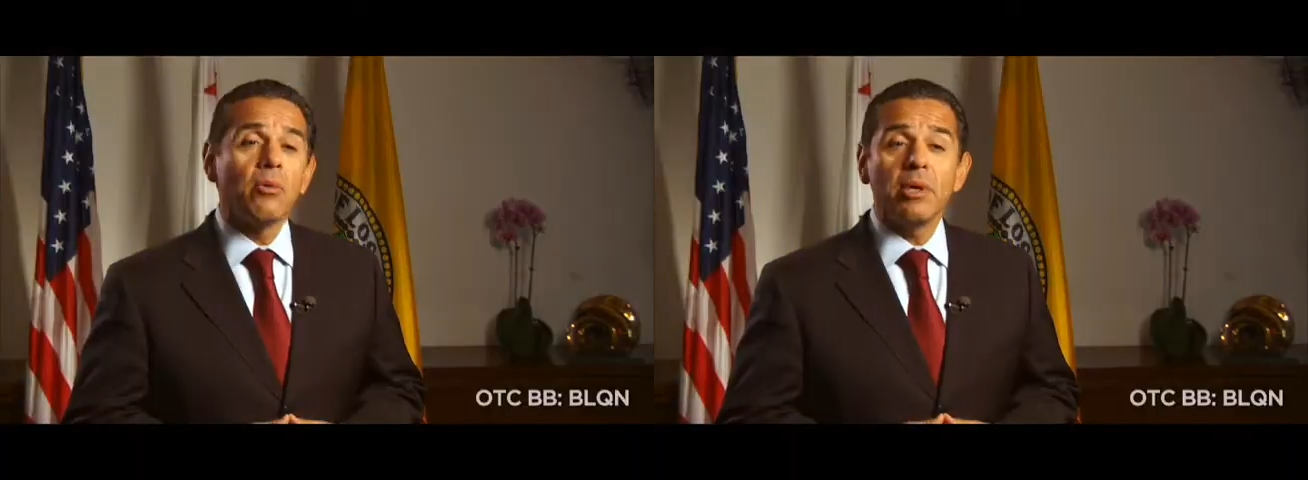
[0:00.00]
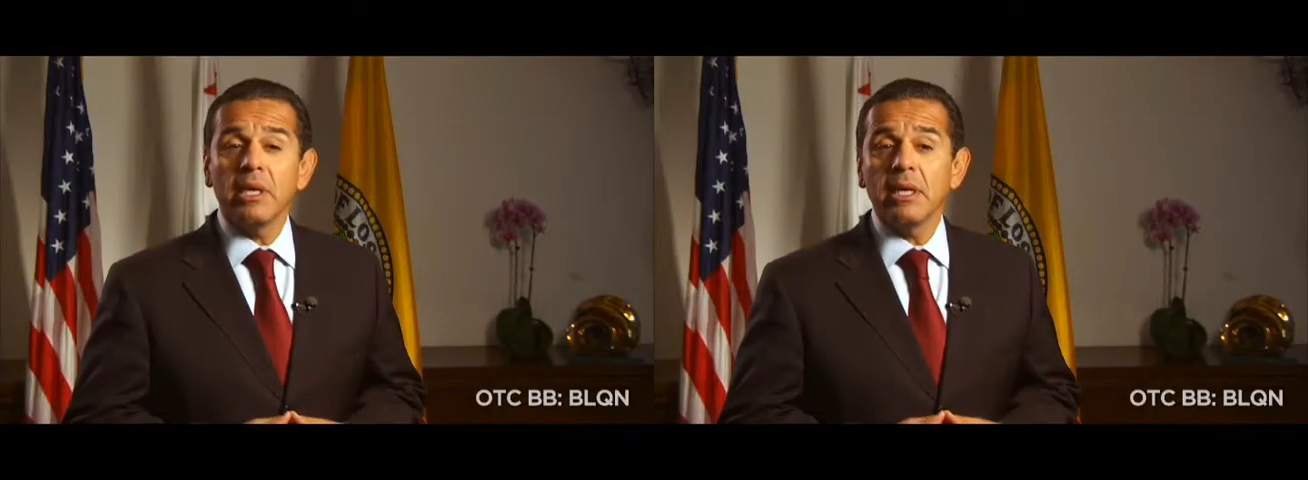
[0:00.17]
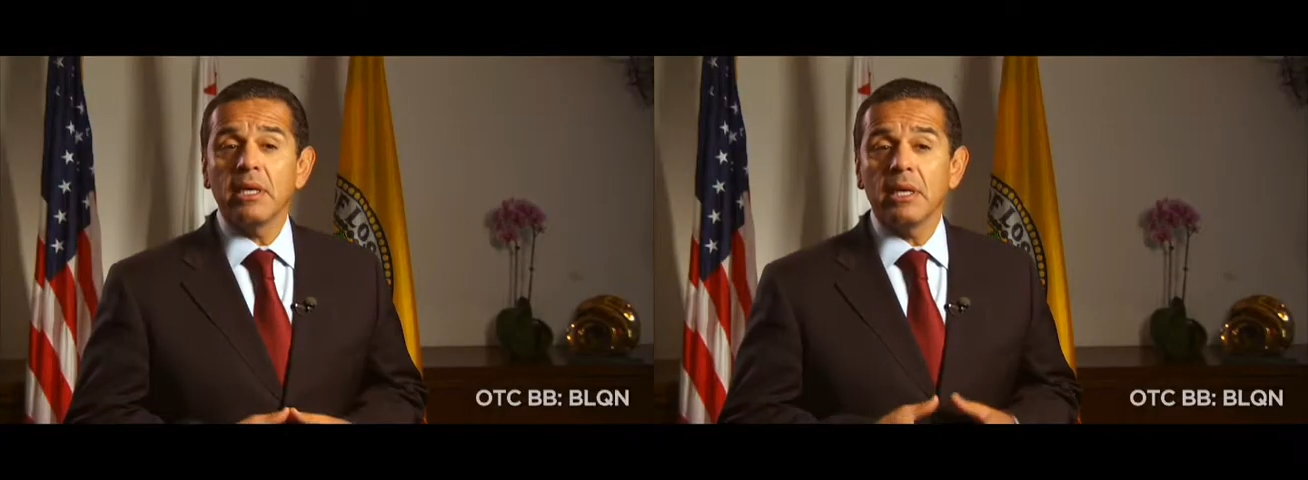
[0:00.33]

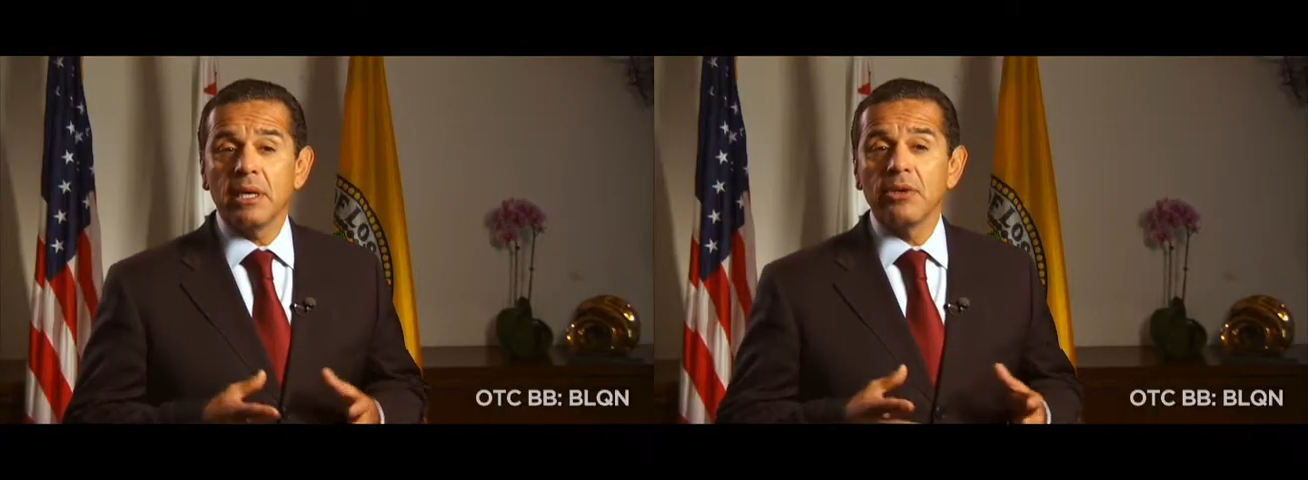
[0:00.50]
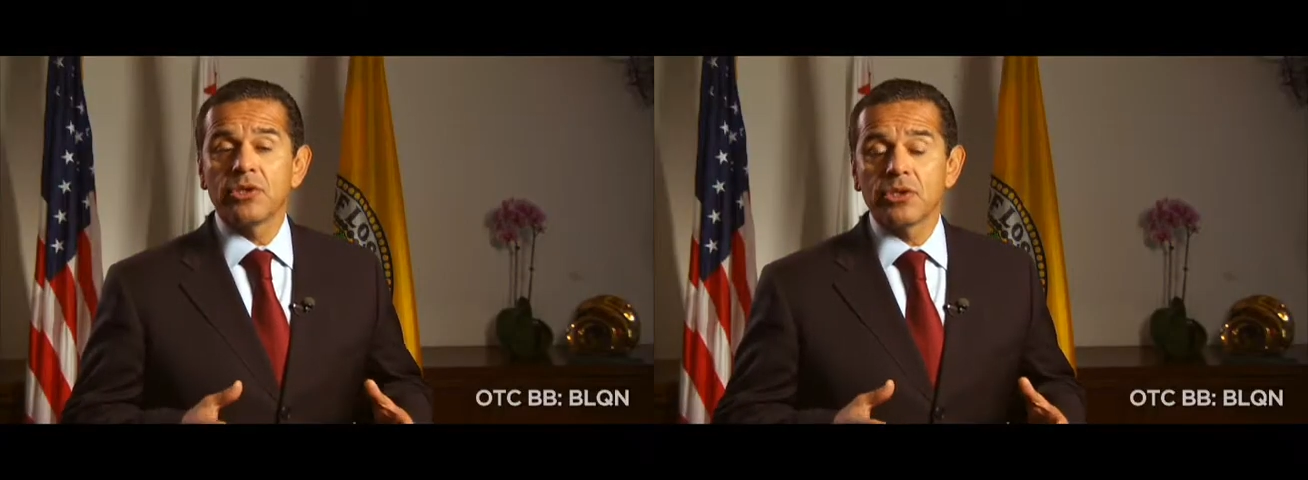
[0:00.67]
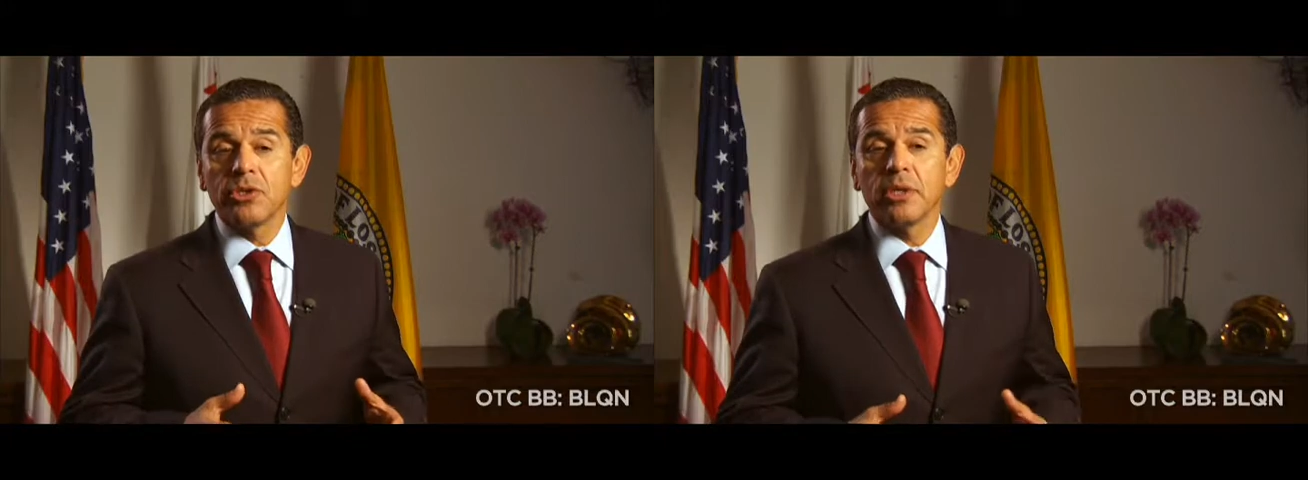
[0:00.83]
We
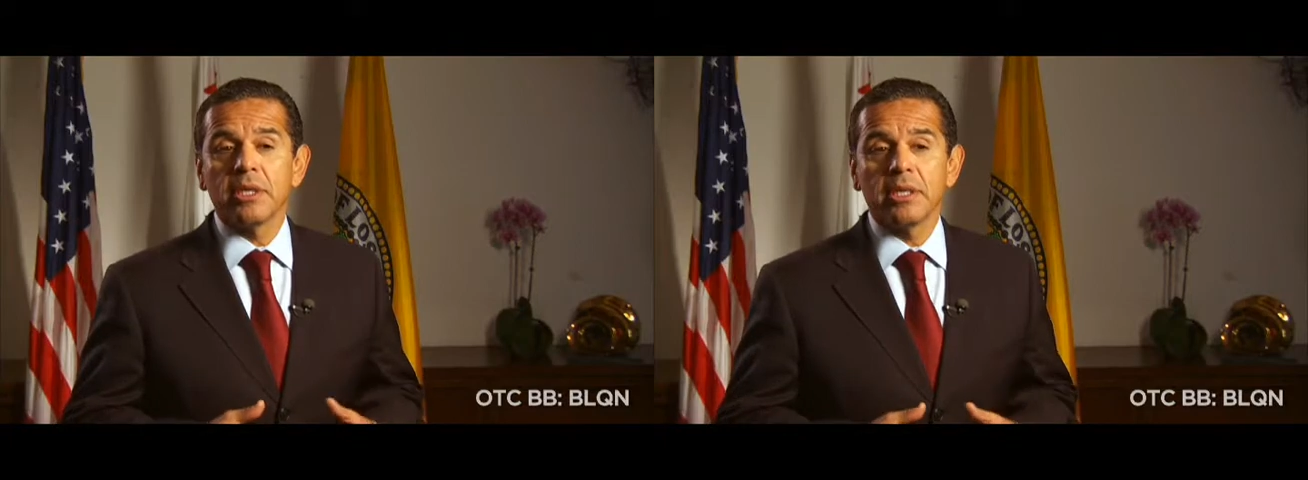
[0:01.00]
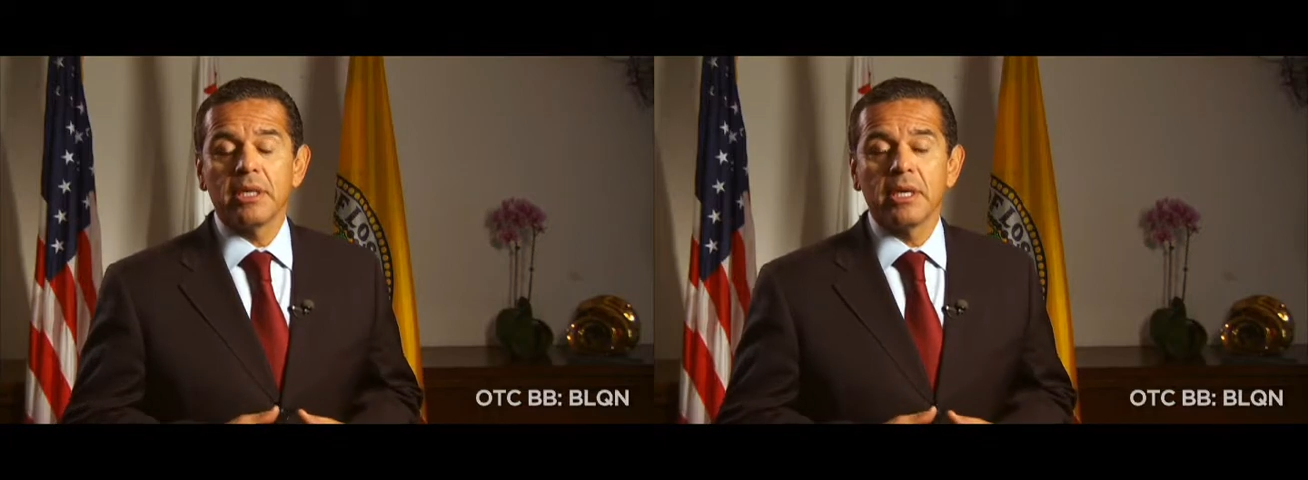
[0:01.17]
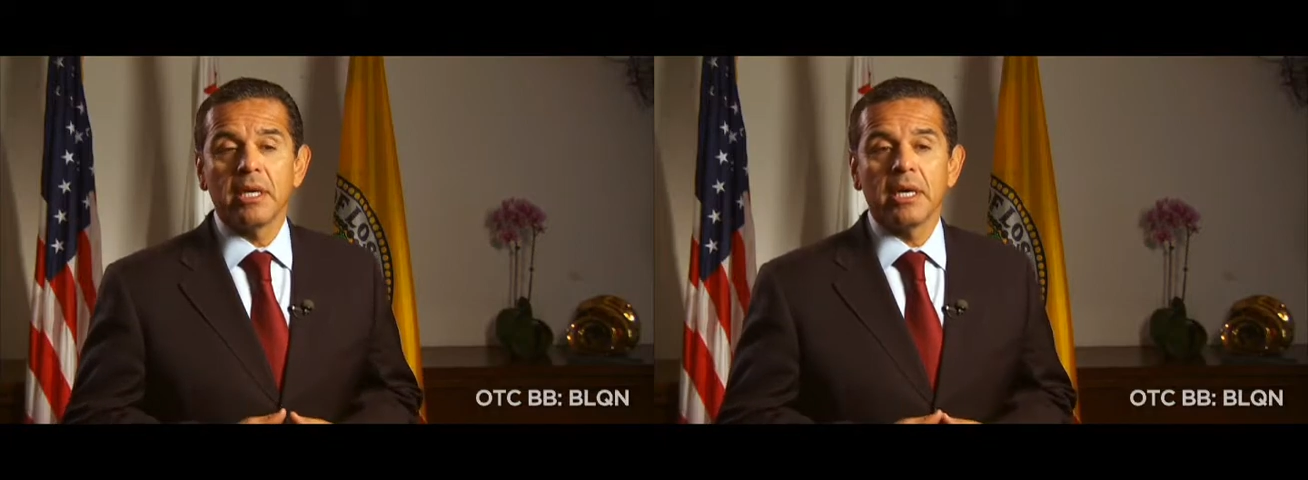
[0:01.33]
understood
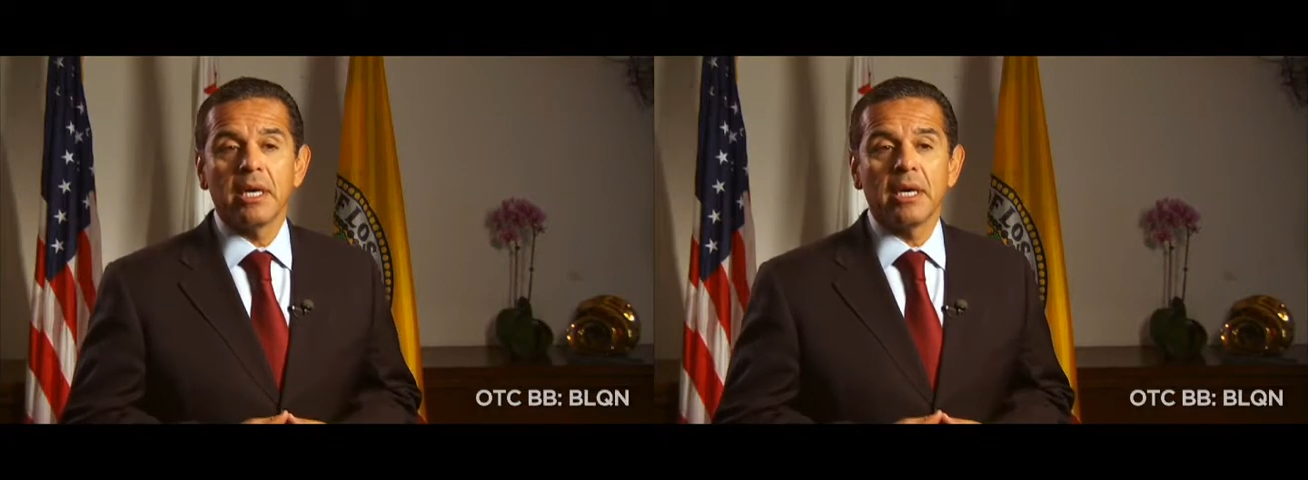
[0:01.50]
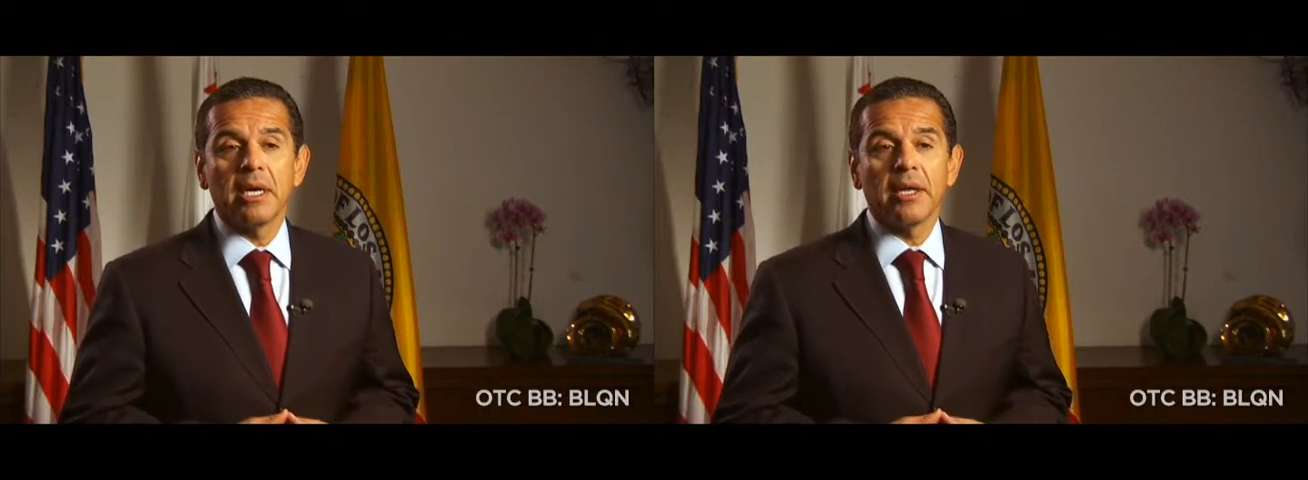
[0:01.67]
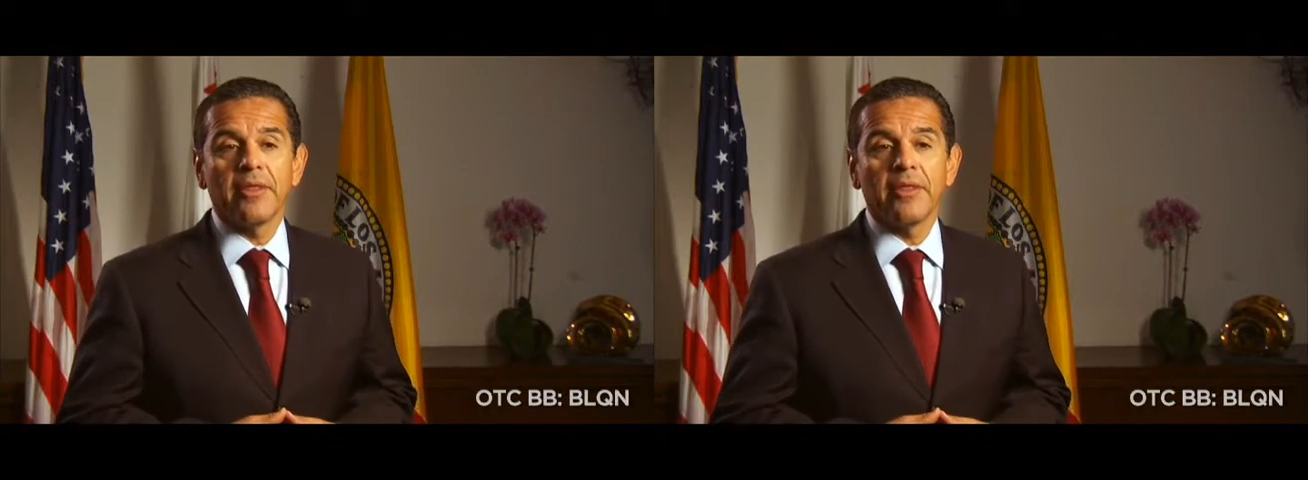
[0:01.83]
uh,